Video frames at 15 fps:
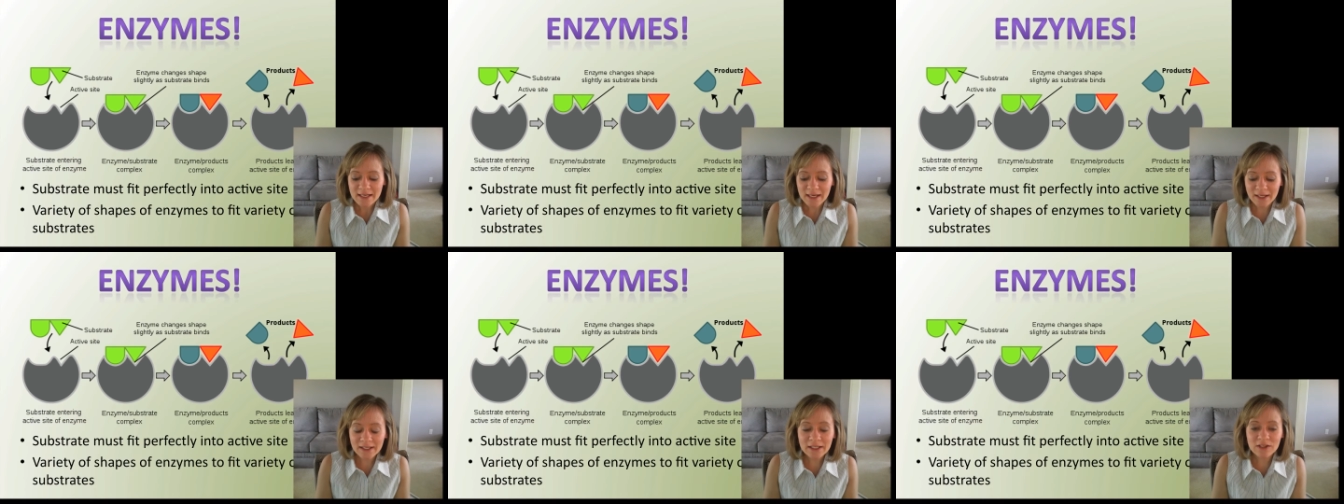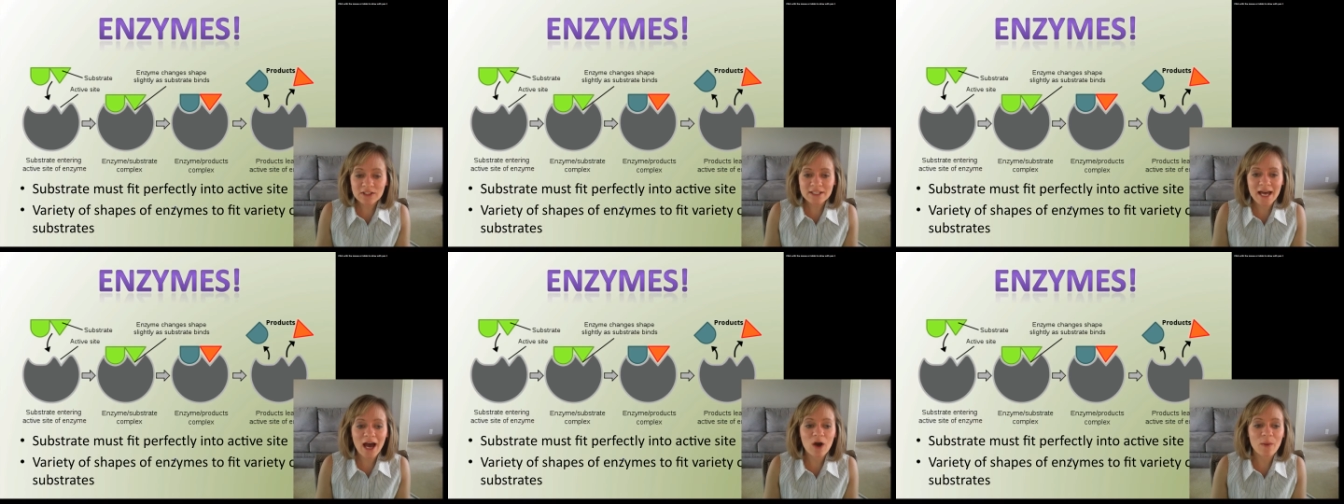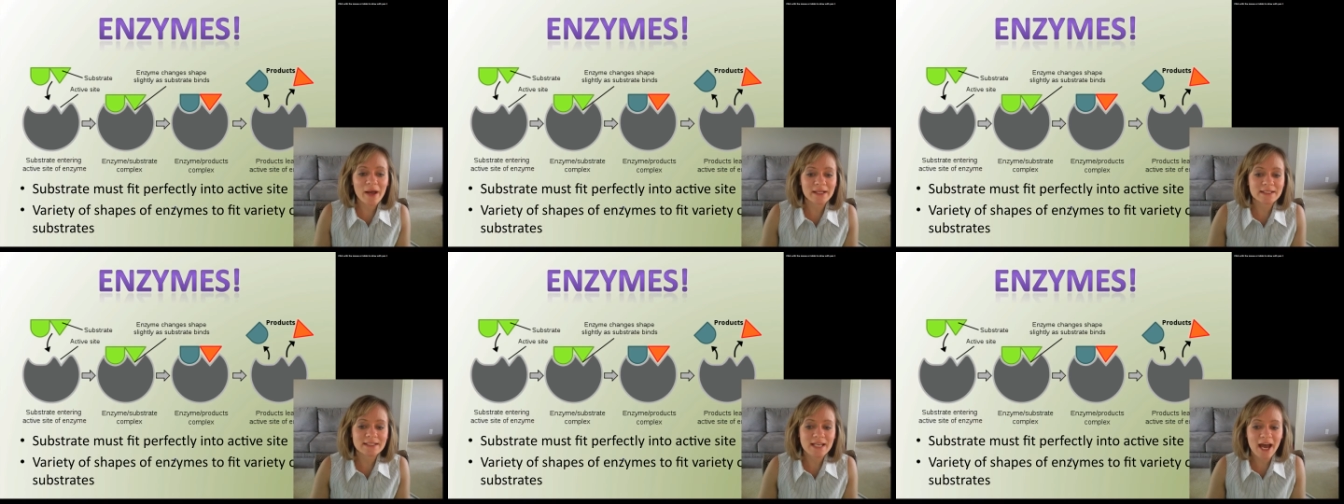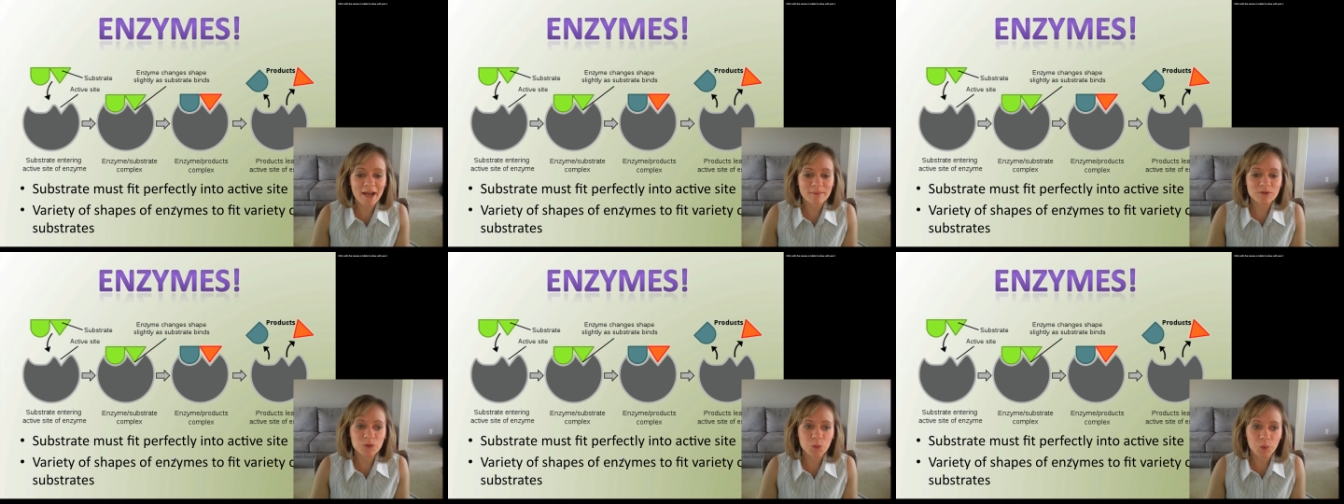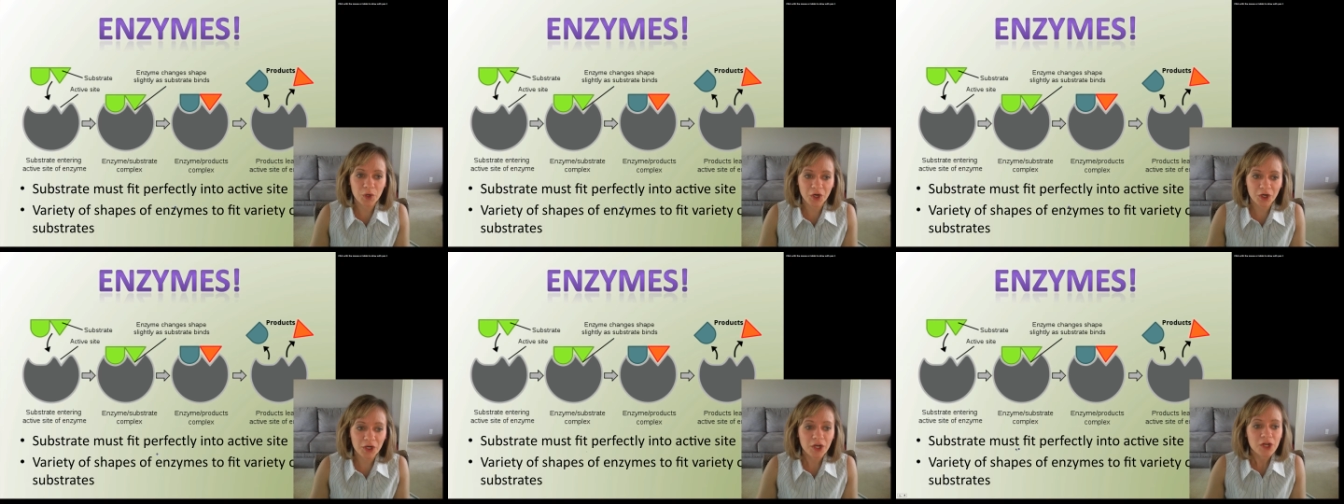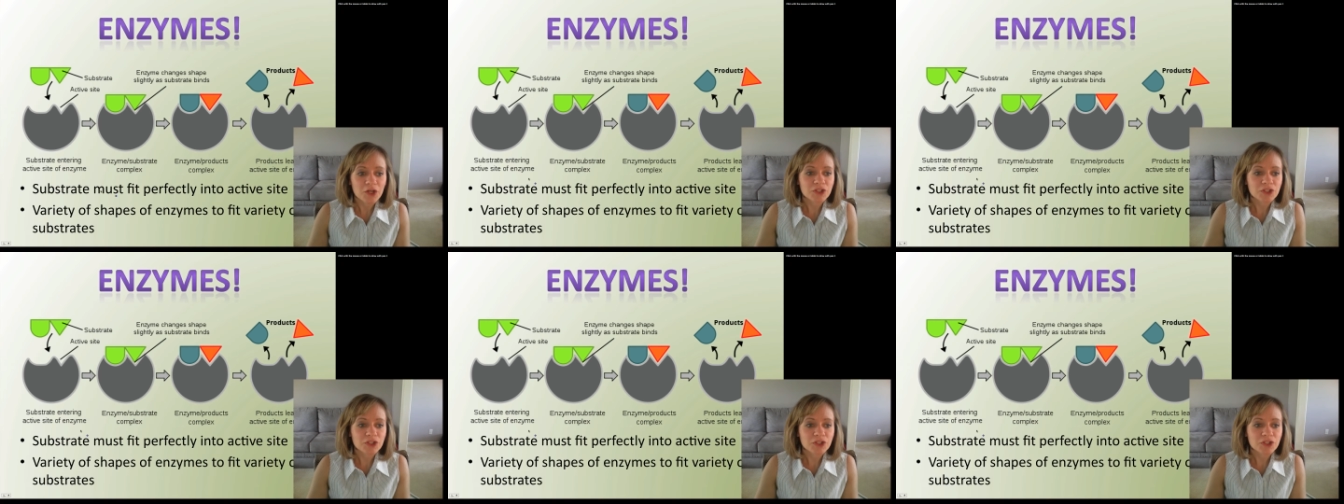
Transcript: Now here's how enzymes work.